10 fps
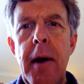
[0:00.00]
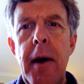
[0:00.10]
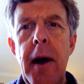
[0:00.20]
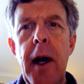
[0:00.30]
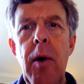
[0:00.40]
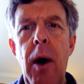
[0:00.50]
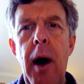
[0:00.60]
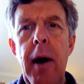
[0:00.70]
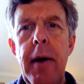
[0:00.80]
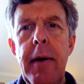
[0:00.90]

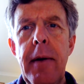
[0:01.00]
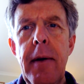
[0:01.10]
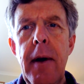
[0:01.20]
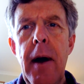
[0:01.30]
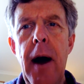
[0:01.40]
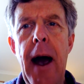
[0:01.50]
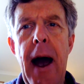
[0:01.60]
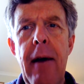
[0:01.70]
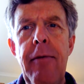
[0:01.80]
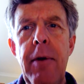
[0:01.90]
Inquired, I
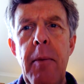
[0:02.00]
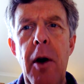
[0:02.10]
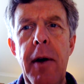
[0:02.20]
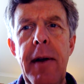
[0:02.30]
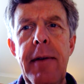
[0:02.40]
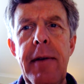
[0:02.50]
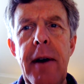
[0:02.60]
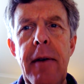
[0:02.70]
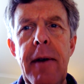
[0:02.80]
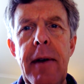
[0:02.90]
have from honest
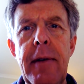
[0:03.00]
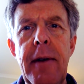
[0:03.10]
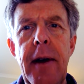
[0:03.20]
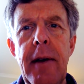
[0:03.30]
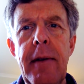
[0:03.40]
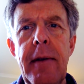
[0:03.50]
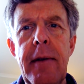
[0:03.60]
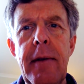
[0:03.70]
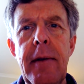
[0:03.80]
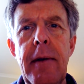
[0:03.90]
serving six.